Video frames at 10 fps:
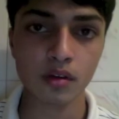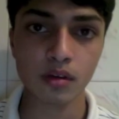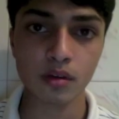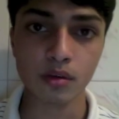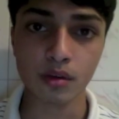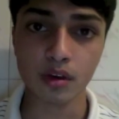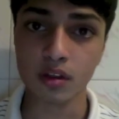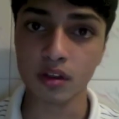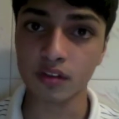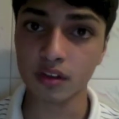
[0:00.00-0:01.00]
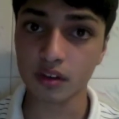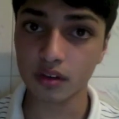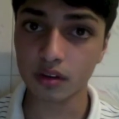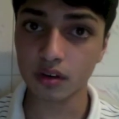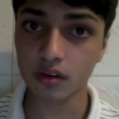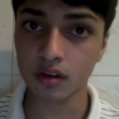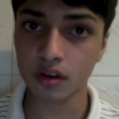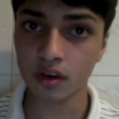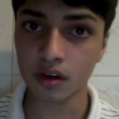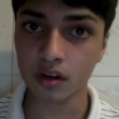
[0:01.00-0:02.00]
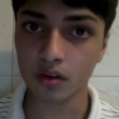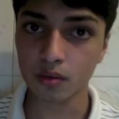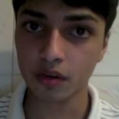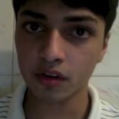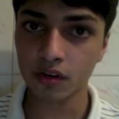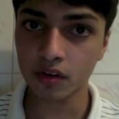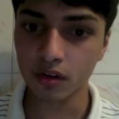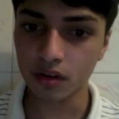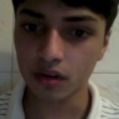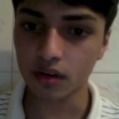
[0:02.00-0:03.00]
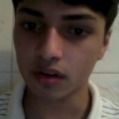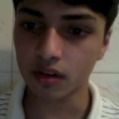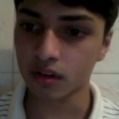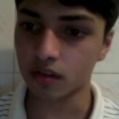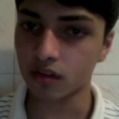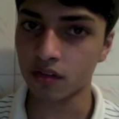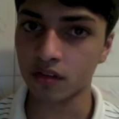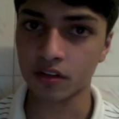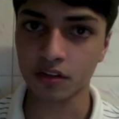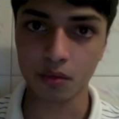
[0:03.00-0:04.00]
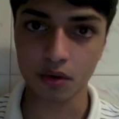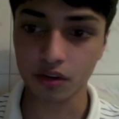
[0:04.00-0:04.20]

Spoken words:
Okay, that's it. I hope I did good, and that this will actually work.